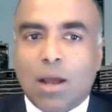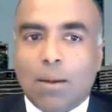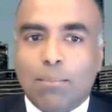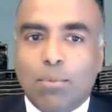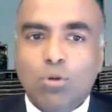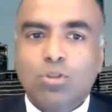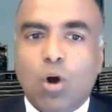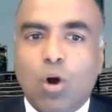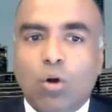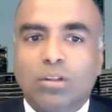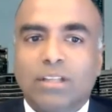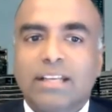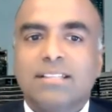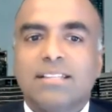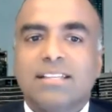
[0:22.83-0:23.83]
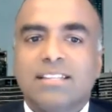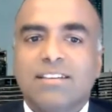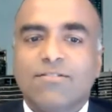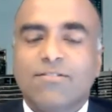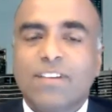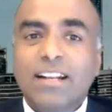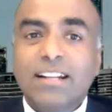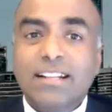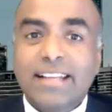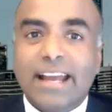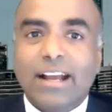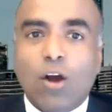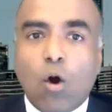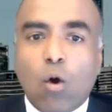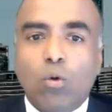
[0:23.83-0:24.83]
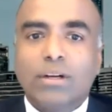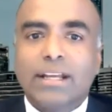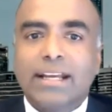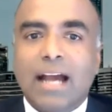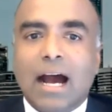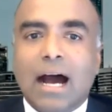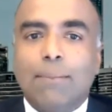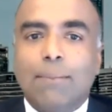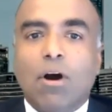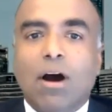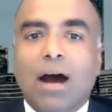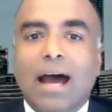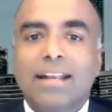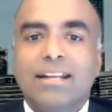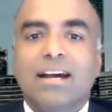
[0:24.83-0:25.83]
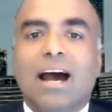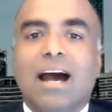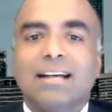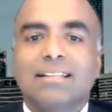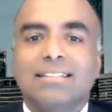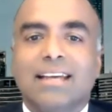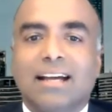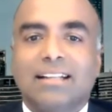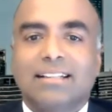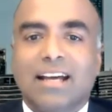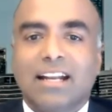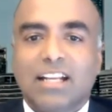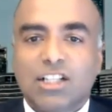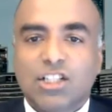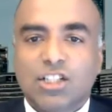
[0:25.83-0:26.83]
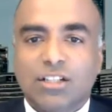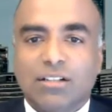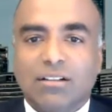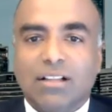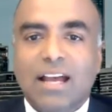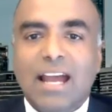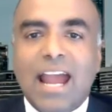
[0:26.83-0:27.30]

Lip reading: Boost Holdings is the fintech holding arm under Axiata Digital,